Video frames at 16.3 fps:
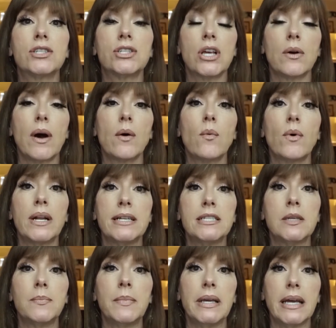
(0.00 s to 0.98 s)
so I wanted
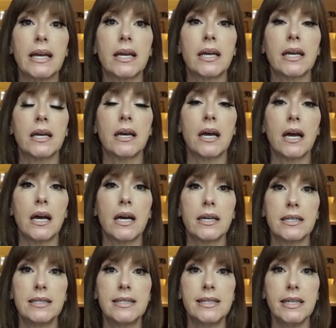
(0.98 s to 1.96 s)
to pick a
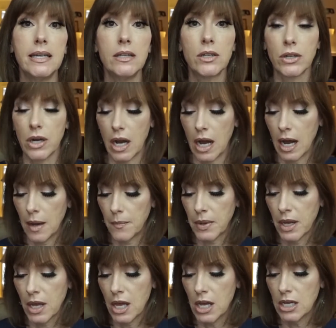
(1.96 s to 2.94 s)
concealer up.